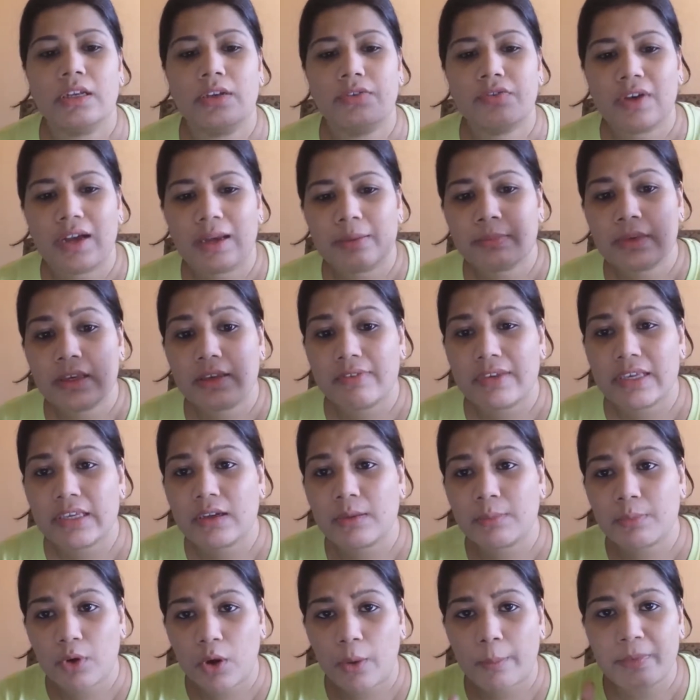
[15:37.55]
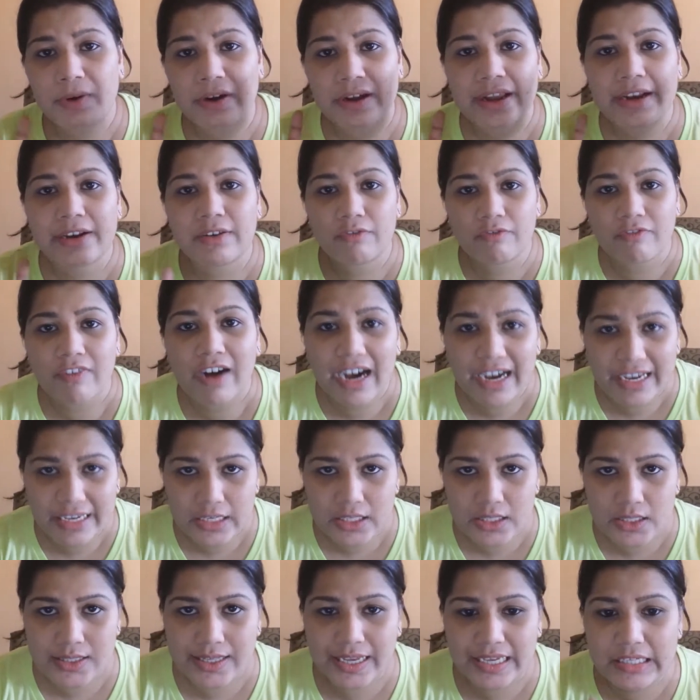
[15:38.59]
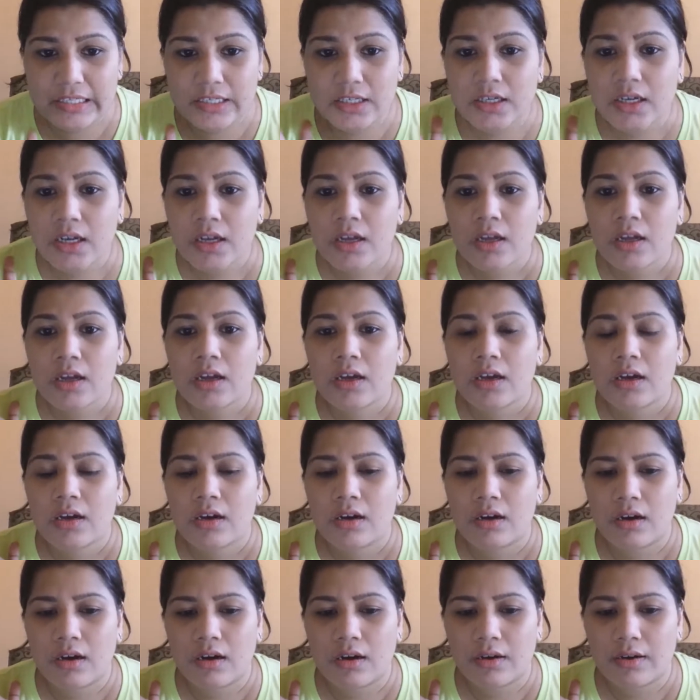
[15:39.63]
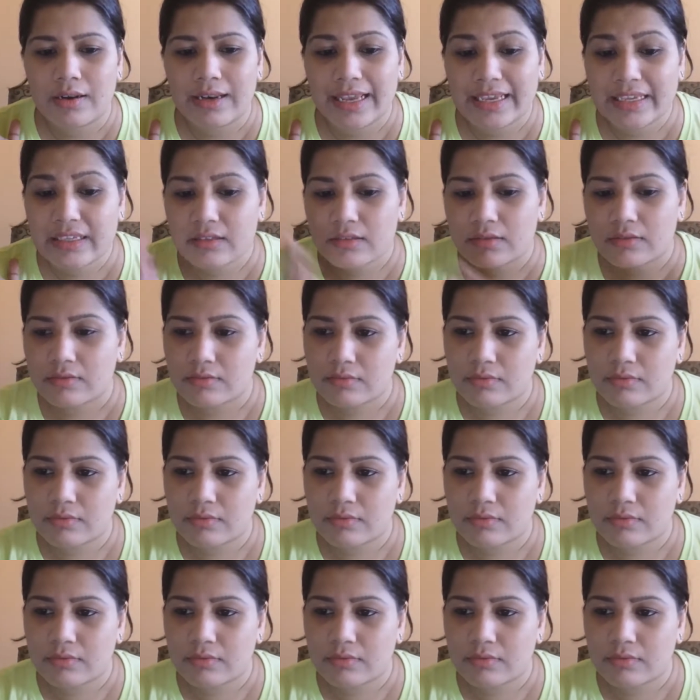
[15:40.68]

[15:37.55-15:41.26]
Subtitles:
If I'm giving a proper advice, like